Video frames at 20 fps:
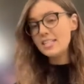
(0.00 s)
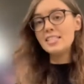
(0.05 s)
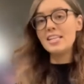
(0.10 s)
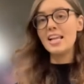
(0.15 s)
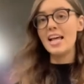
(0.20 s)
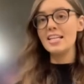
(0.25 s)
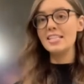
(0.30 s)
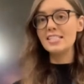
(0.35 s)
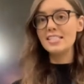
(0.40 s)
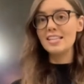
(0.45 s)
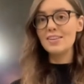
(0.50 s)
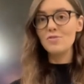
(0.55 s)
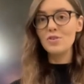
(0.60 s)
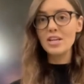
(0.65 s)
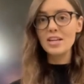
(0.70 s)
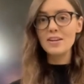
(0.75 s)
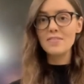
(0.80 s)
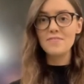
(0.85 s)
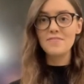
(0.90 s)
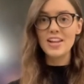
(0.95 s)
let's see if we
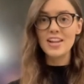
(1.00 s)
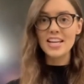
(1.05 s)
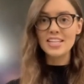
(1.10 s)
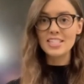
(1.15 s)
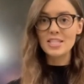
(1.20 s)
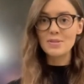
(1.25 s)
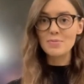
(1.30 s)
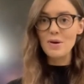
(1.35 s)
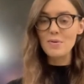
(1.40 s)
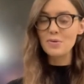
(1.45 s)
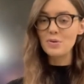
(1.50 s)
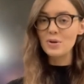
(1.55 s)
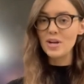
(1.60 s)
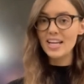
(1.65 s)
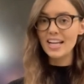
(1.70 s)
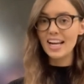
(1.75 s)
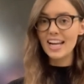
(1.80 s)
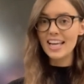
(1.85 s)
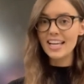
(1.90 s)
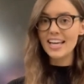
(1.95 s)
can flash them up
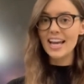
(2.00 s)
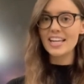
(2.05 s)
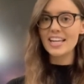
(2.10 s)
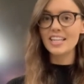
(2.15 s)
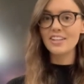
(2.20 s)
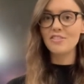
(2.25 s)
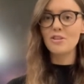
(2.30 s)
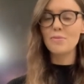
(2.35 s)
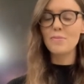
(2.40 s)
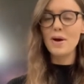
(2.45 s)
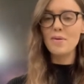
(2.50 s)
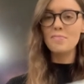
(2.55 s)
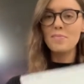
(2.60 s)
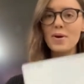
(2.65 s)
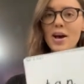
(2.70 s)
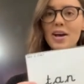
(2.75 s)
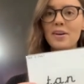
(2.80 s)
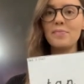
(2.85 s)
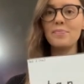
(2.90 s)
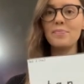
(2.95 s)
quickly. Can you remember?